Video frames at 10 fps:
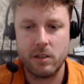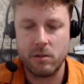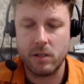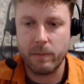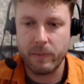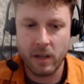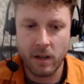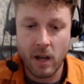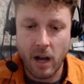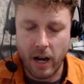unit.
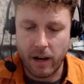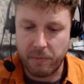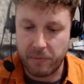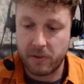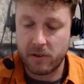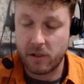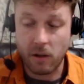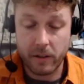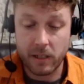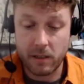They're
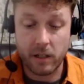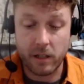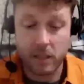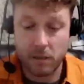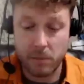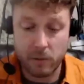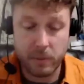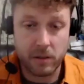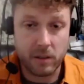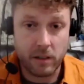already talking about
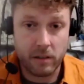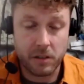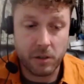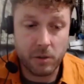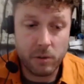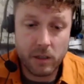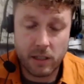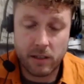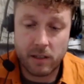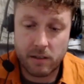building another 2 in
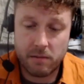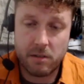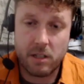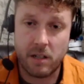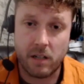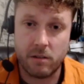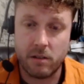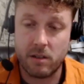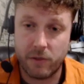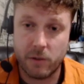the not too
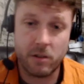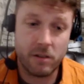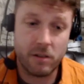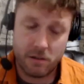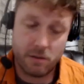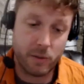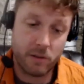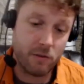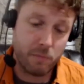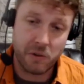distant future. And so once
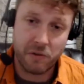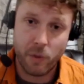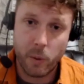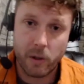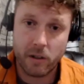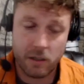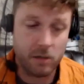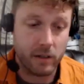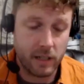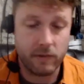you've built 4 and you
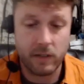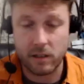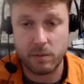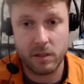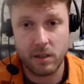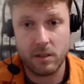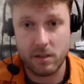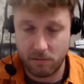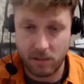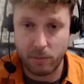already have the expertise
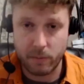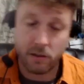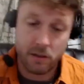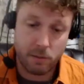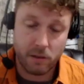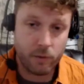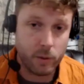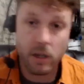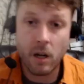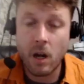and capabilities to build
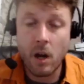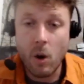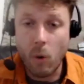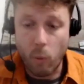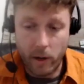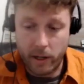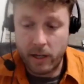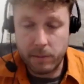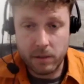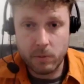4, why not
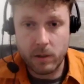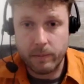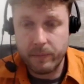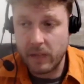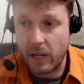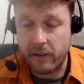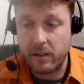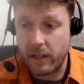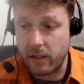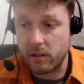build more? And
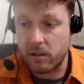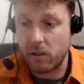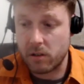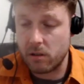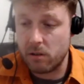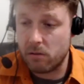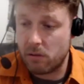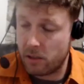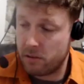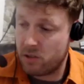then there's also
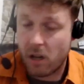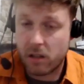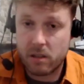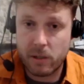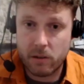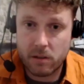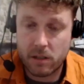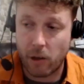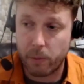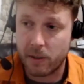talks about
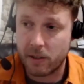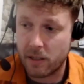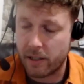helping